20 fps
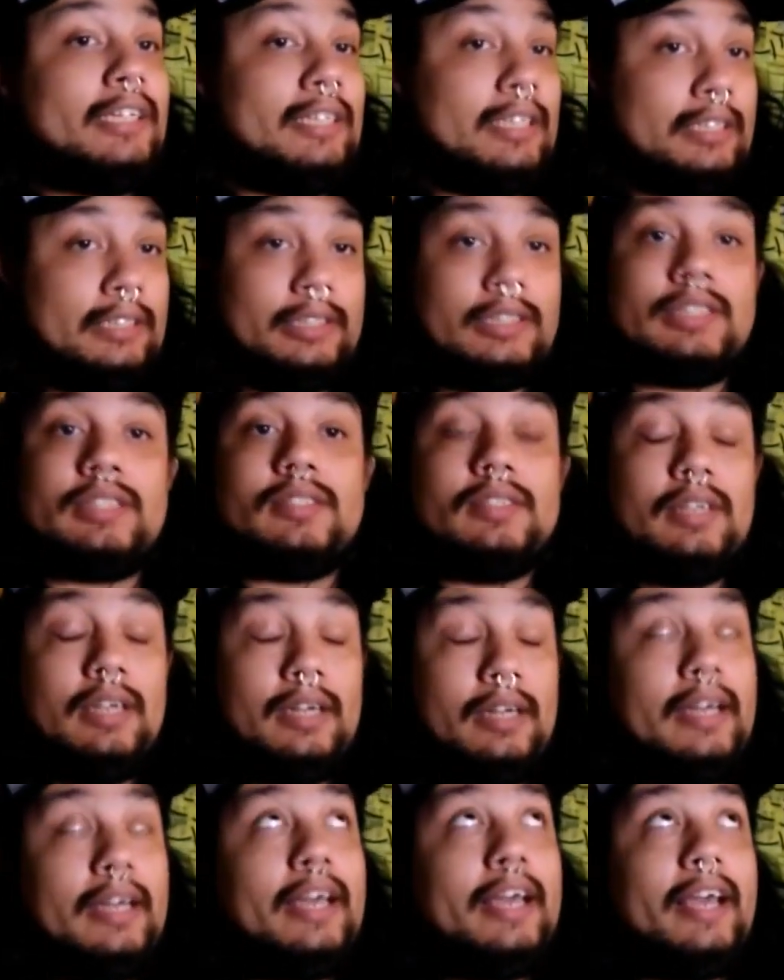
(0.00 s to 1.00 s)
because
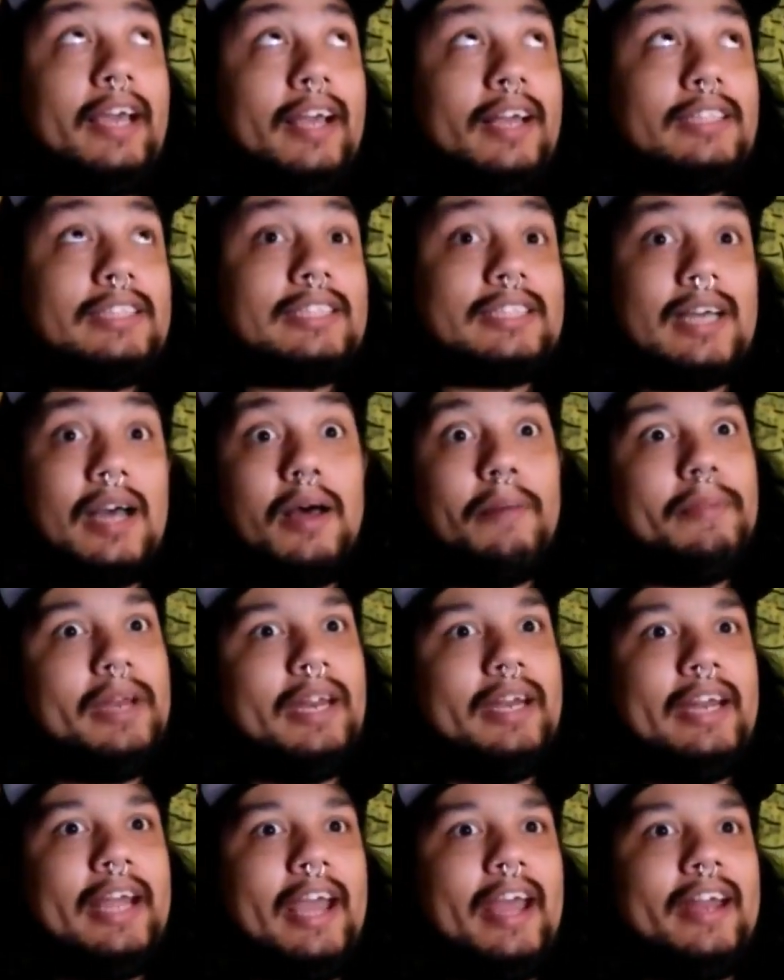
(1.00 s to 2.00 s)
it's coming
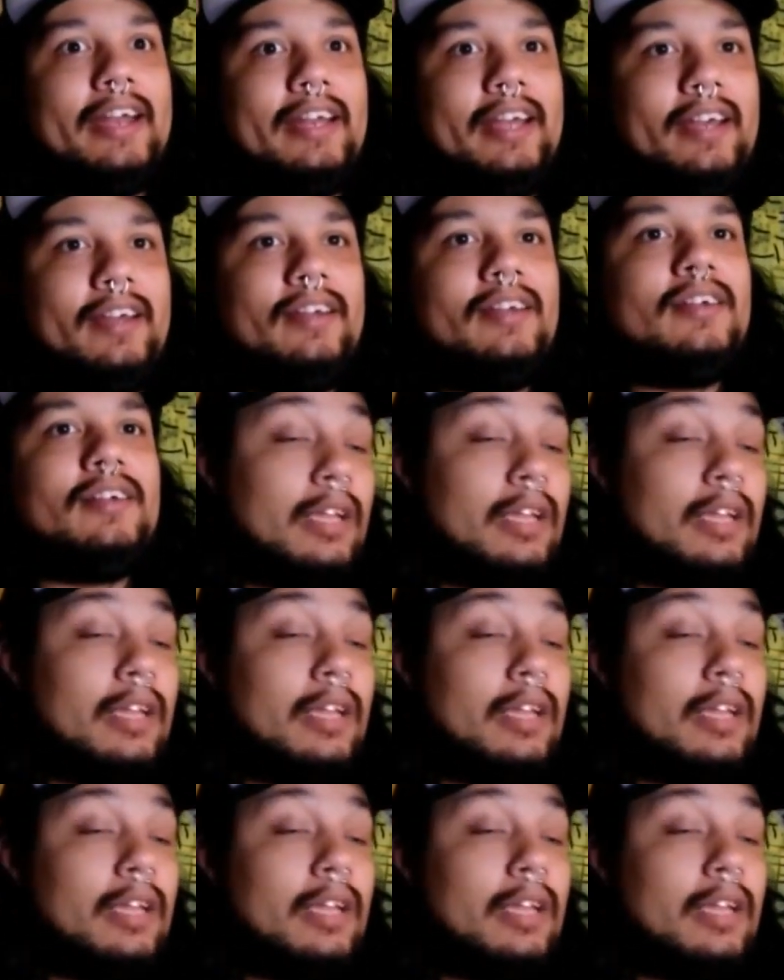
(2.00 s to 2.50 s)
in handy.